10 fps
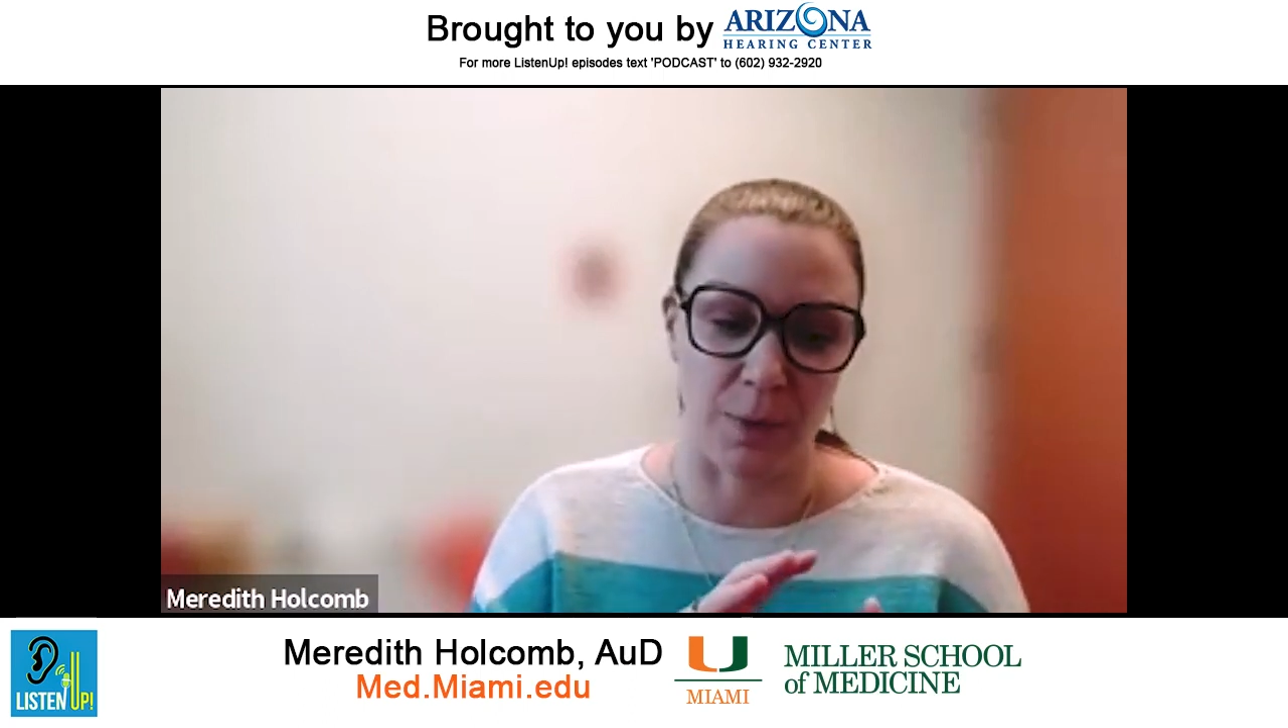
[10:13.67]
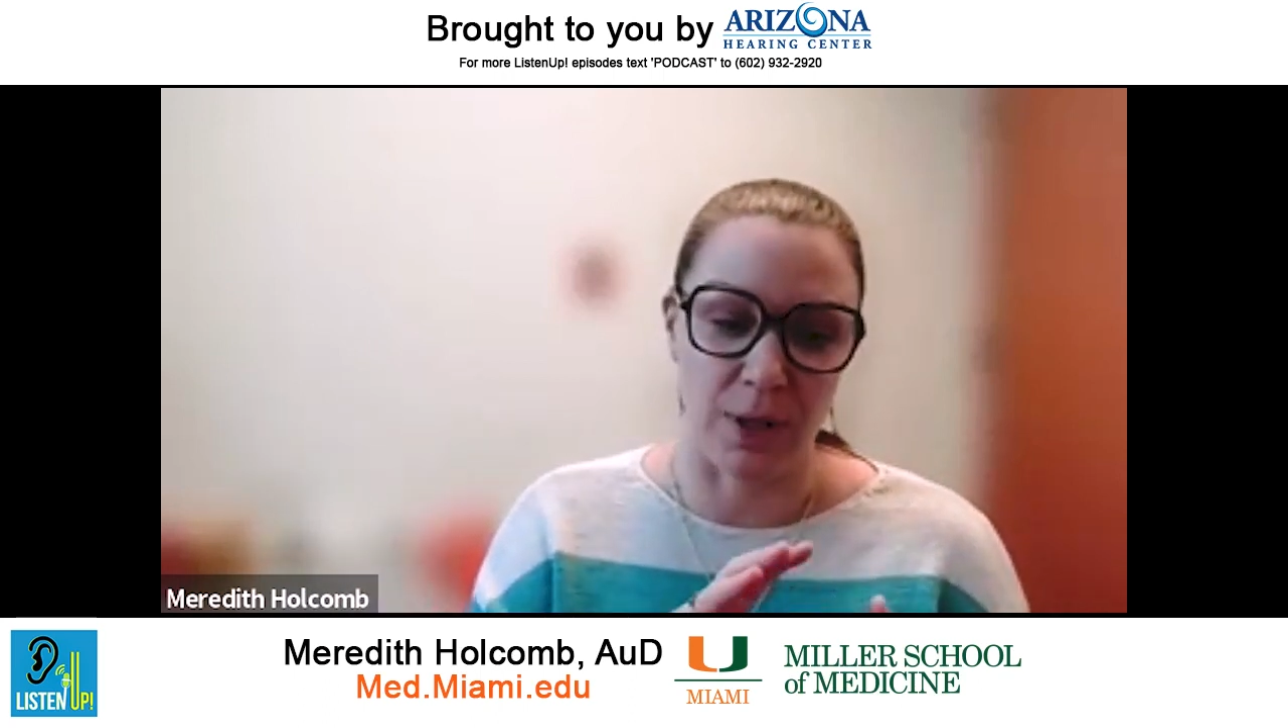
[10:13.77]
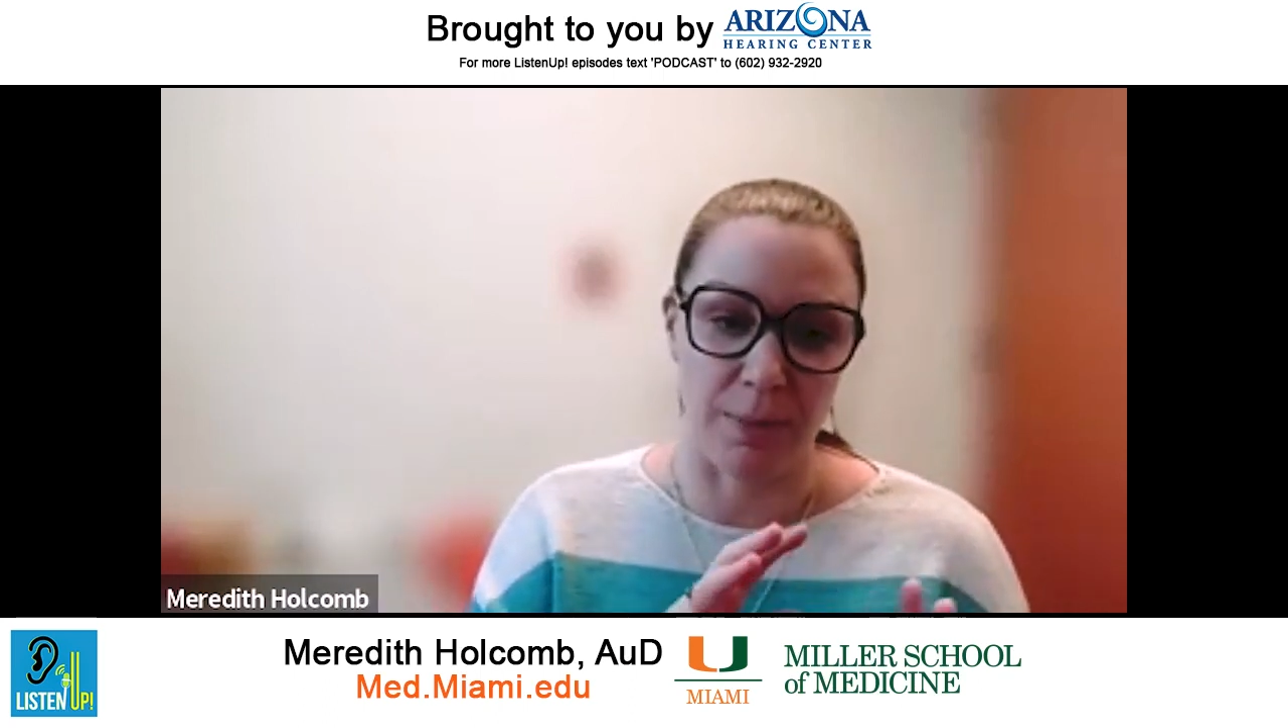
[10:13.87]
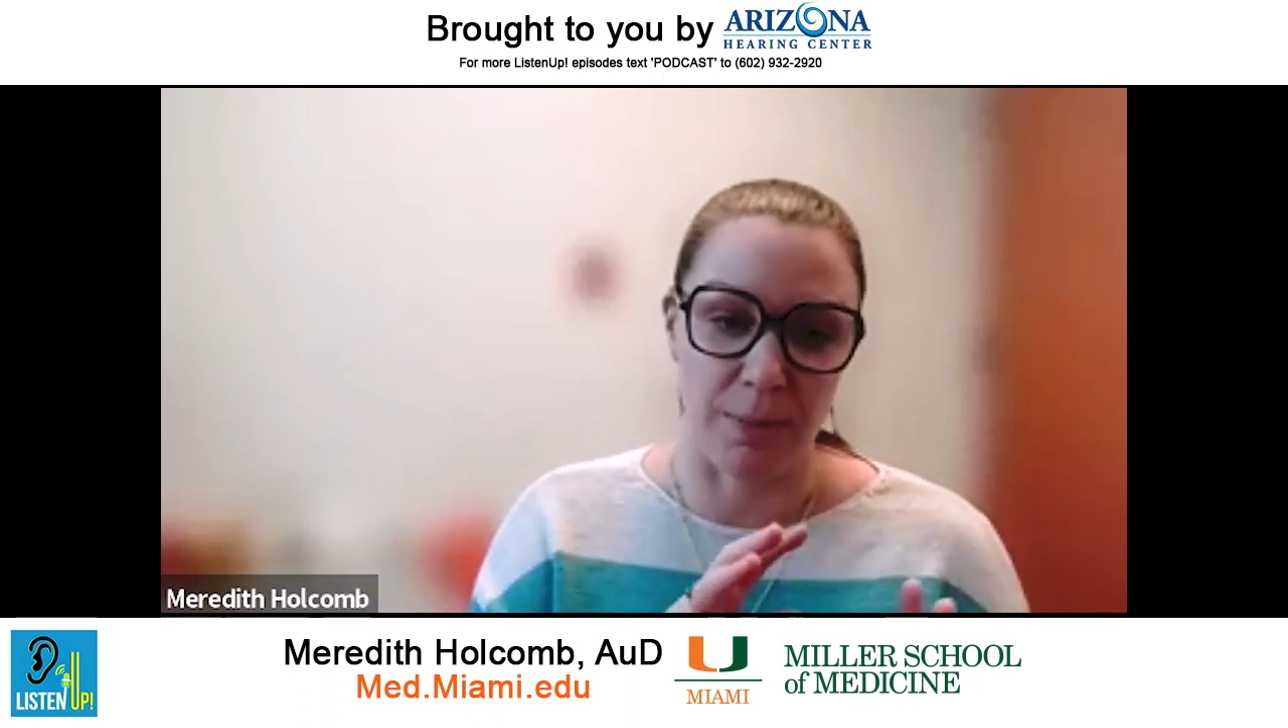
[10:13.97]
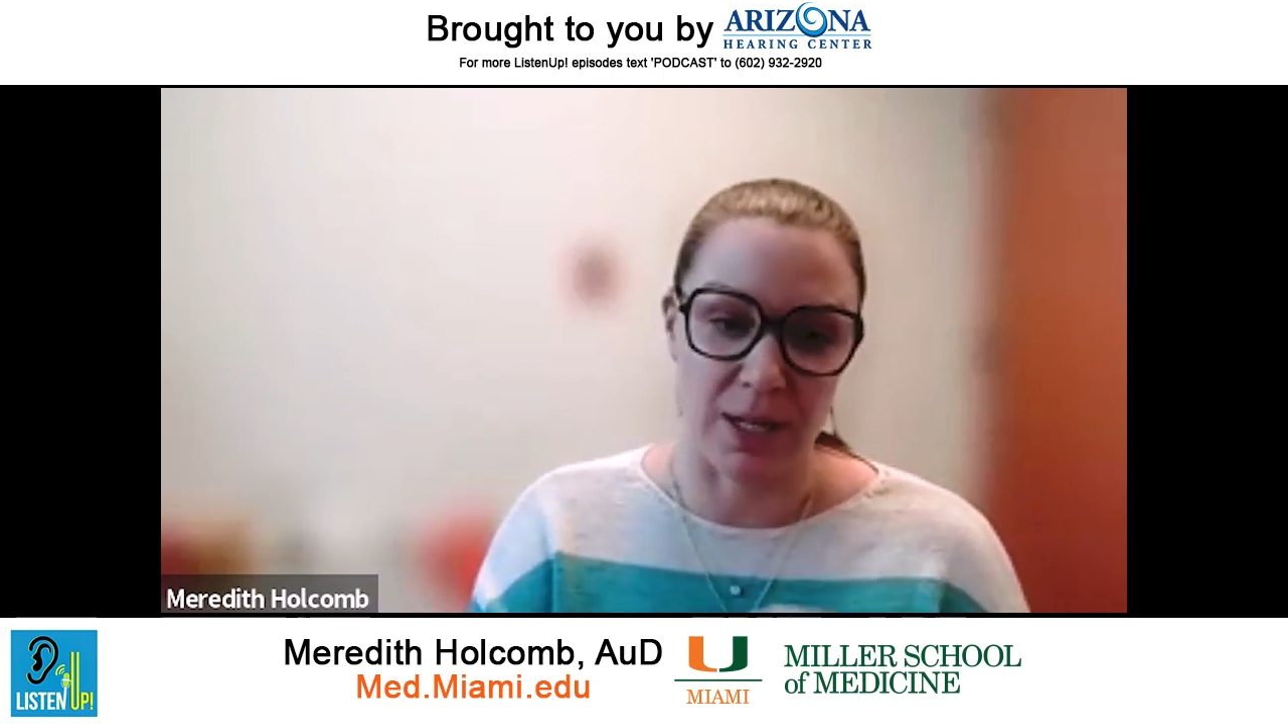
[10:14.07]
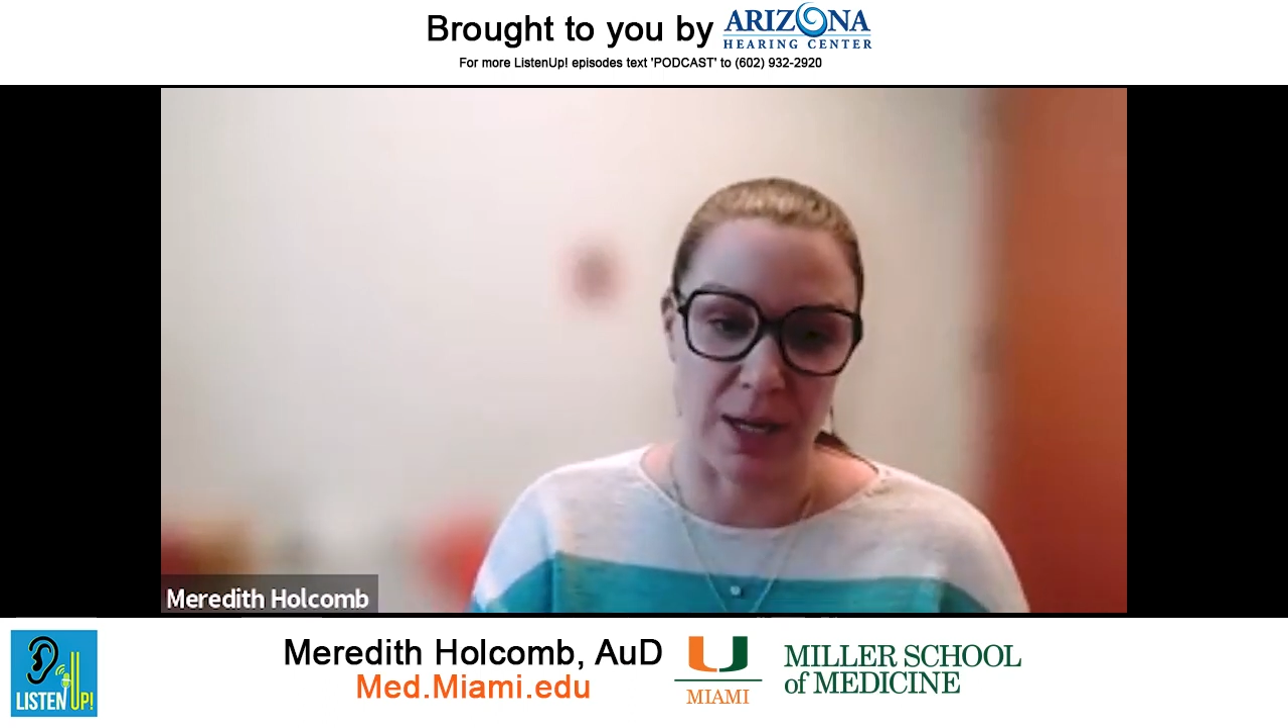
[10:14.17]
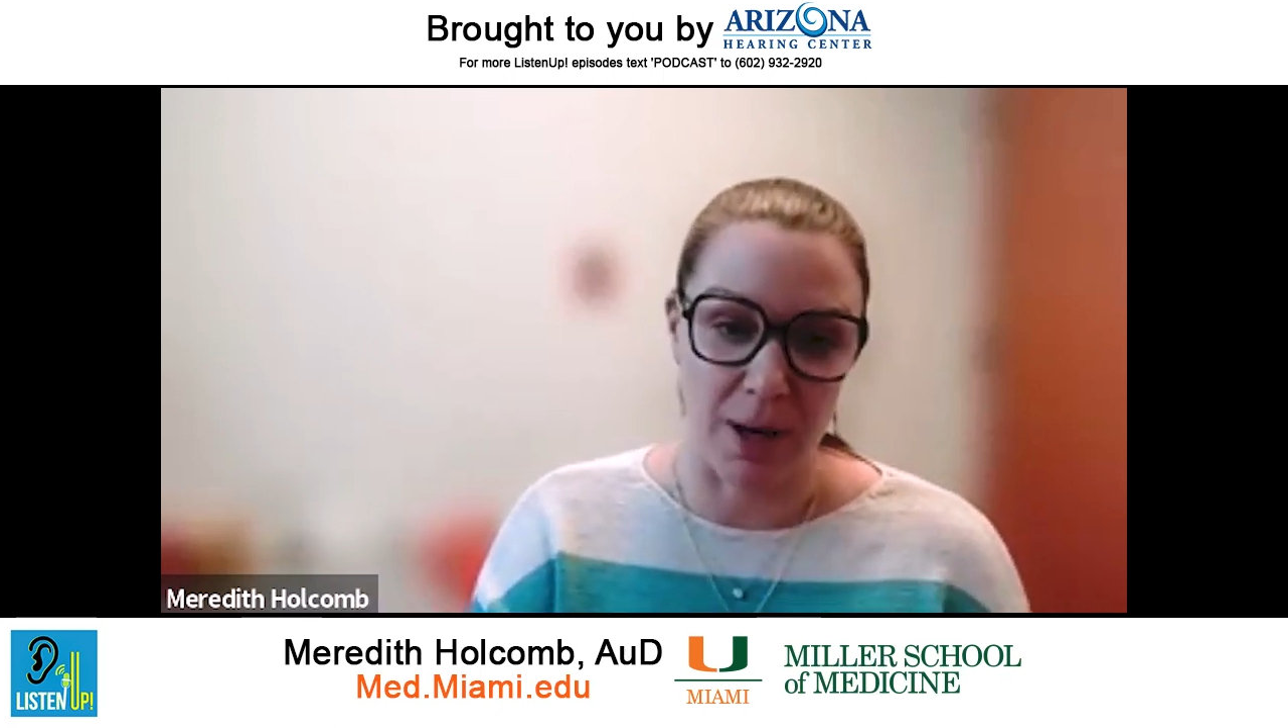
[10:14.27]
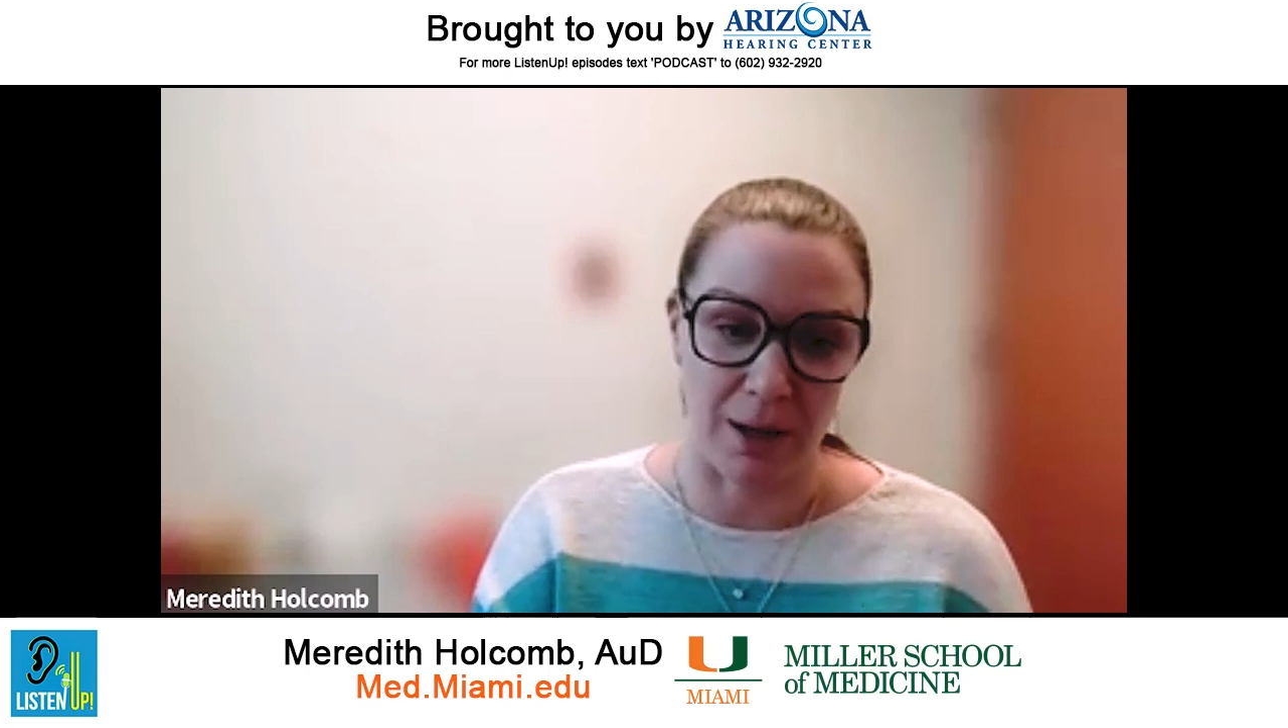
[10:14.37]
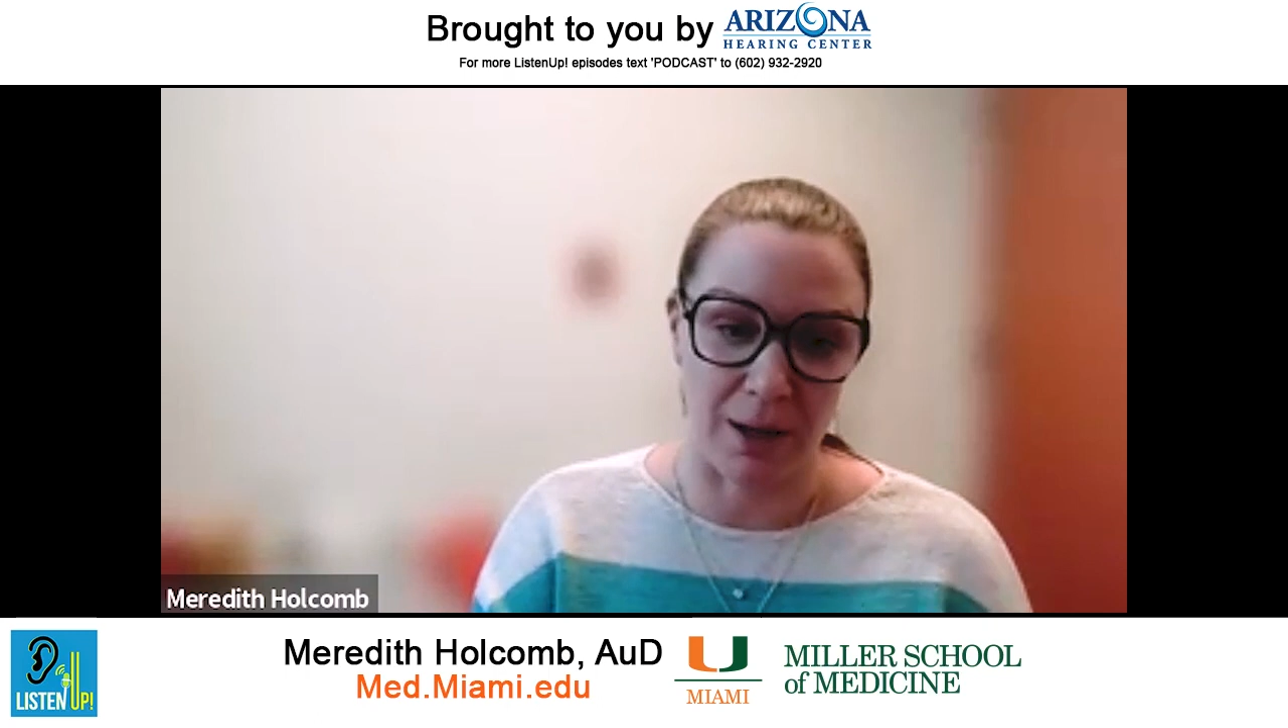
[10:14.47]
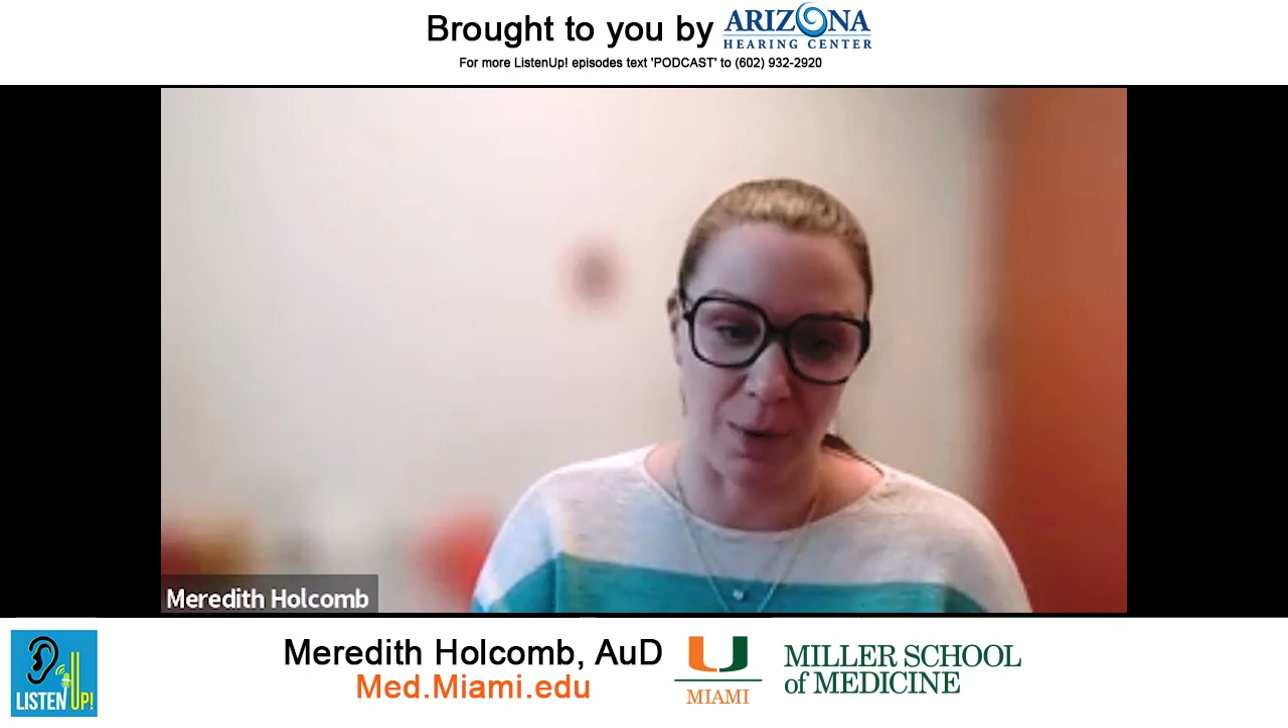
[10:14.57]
when the pandemic